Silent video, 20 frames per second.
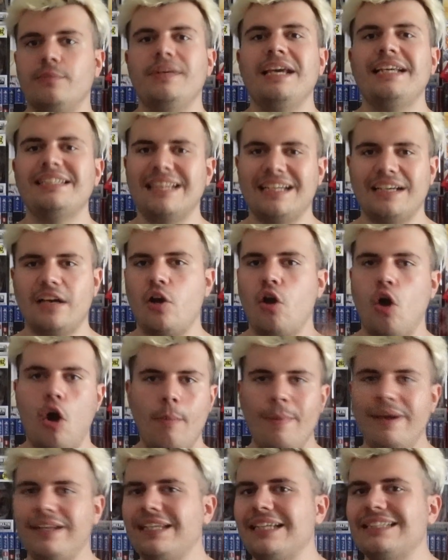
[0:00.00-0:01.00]
Yes, I can
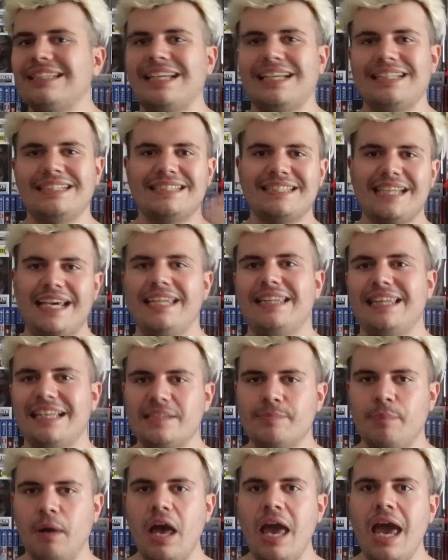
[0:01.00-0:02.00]
comment, yes, I can say
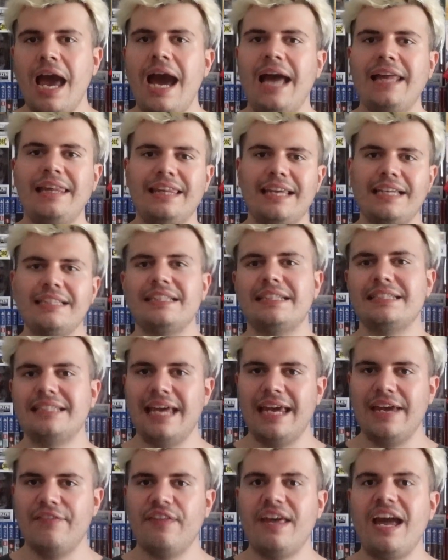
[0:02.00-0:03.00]
this, but at the end of the
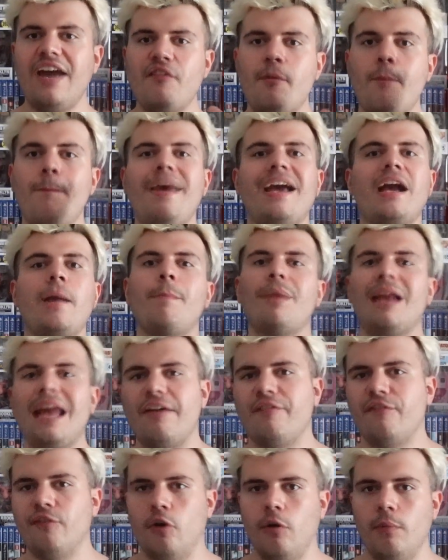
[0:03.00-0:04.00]
day, if they have a mega
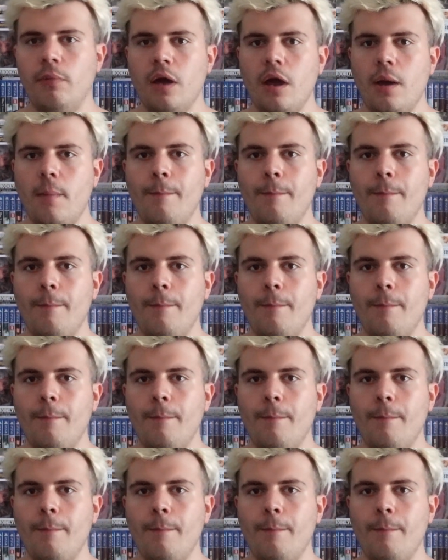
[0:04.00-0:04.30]
platform,